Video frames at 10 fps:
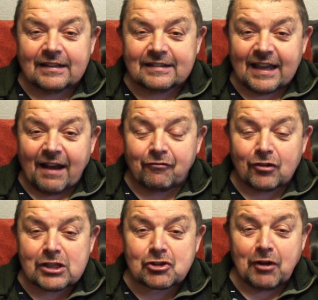they have
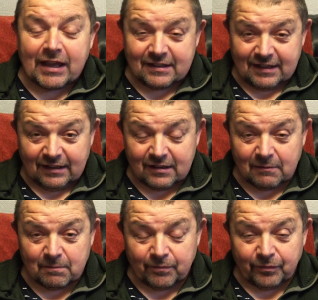restricted
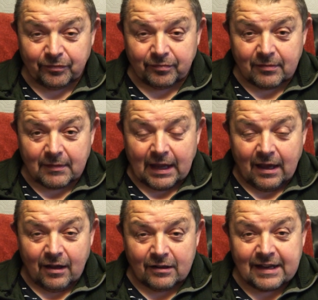
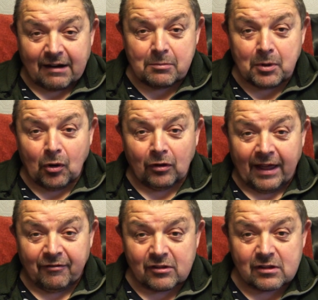uh, narrow boat
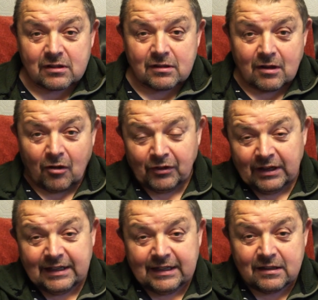lengths on the
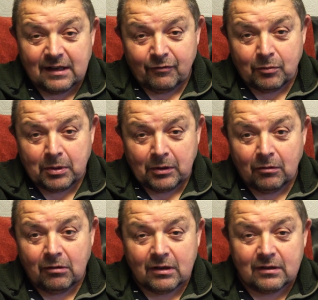Leeds
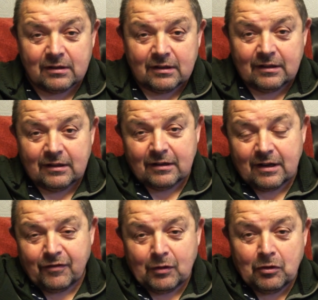Liverpool and a
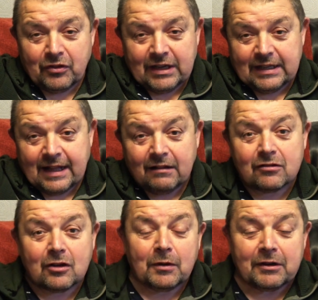few other canals
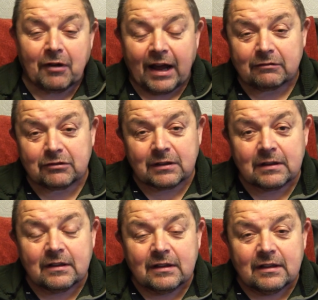going round.
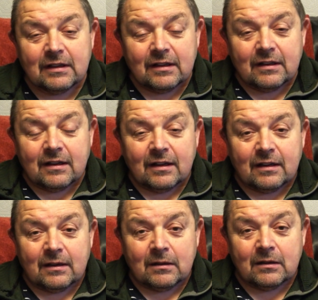
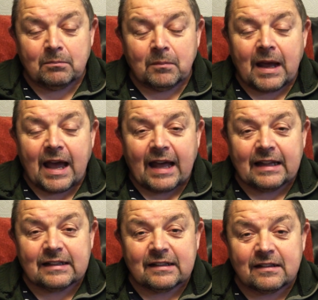Um,
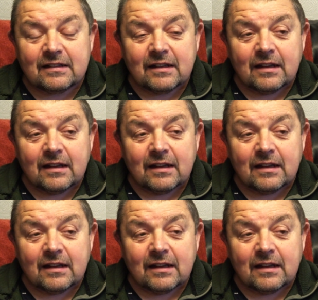and